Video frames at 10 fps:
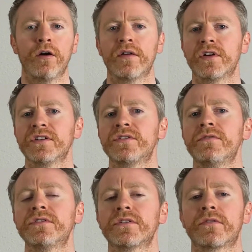However, as
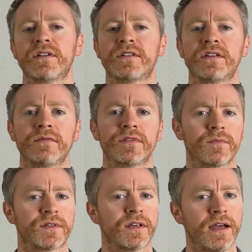soon as the criticism
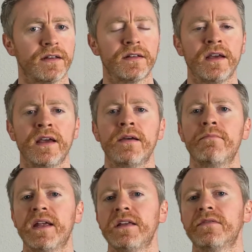subsided,
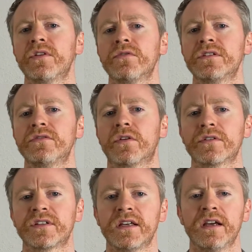many of those
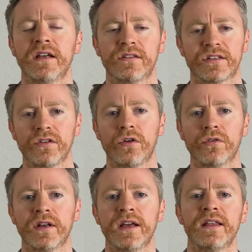endorsing the
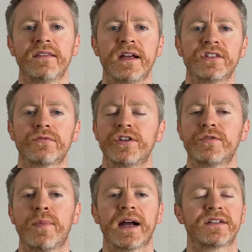slogan then
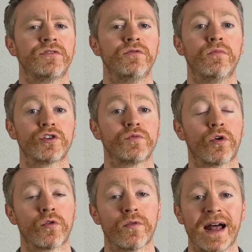switched back to much
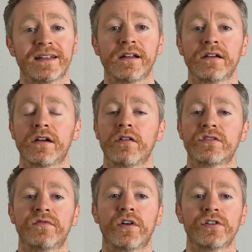more radical and
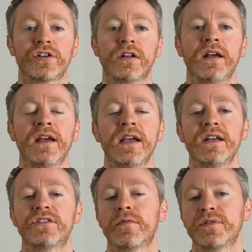controversial
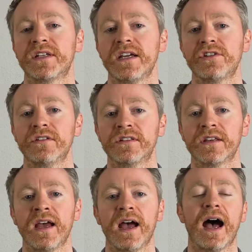
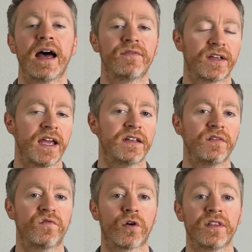interpretations,
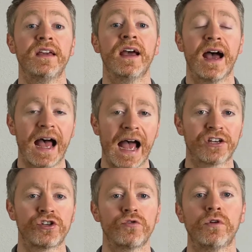advocating for the
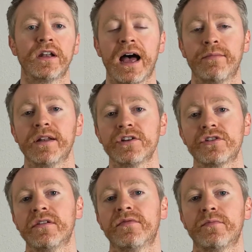actual
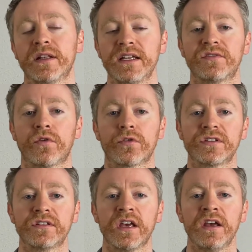abolition of police
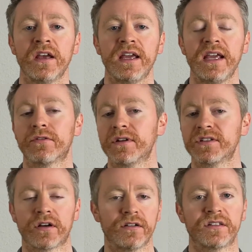forces, either in
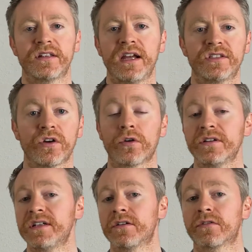certain states or
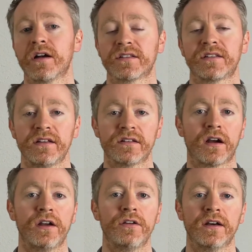indeed across the
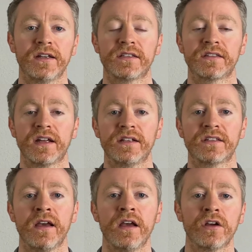entire United
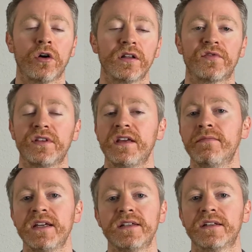States, calling for the
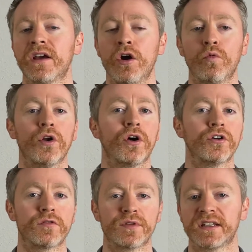immediate
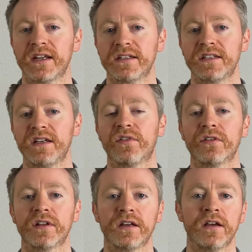100%
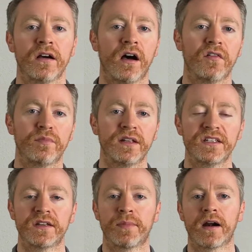defunding of
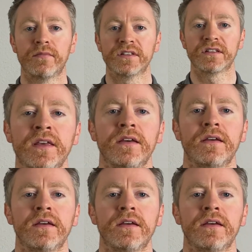police departments.